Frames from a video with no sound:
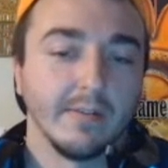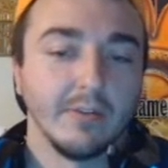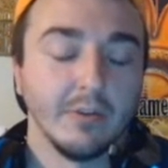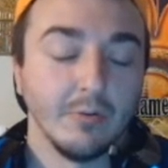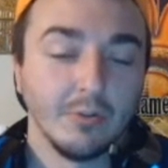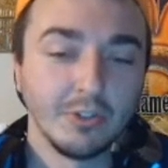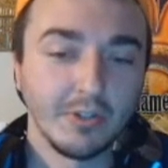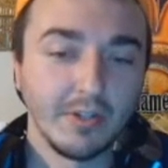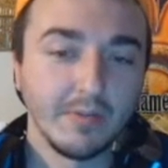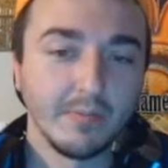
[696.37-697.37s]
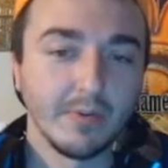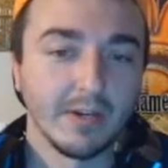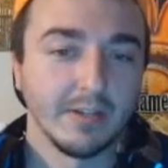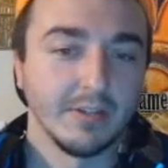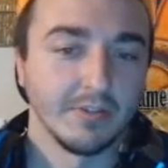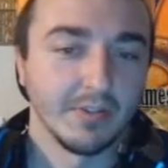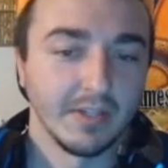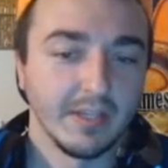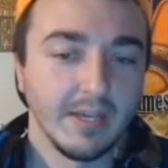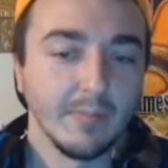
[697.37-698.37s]
usually want to just
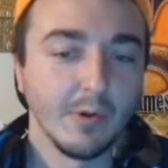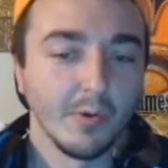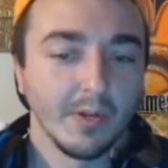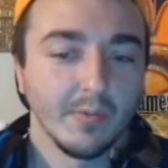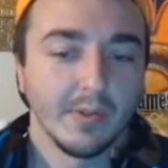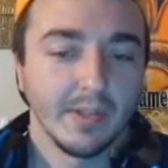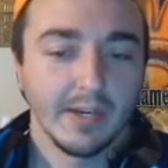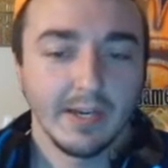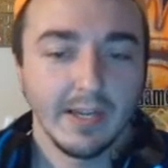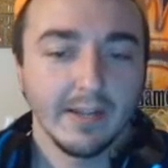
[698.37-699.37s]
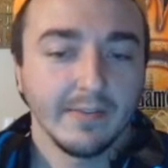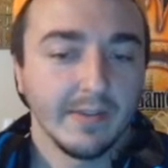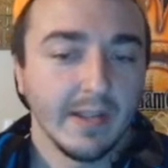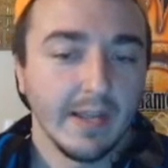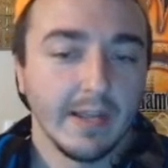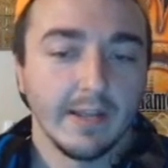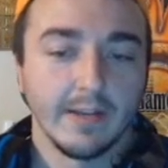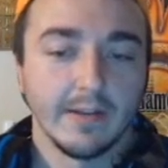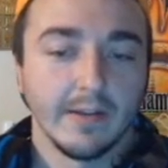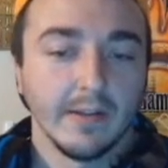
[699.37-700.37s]
like keep going with it, I guess,
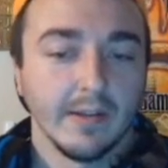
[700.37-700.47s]
and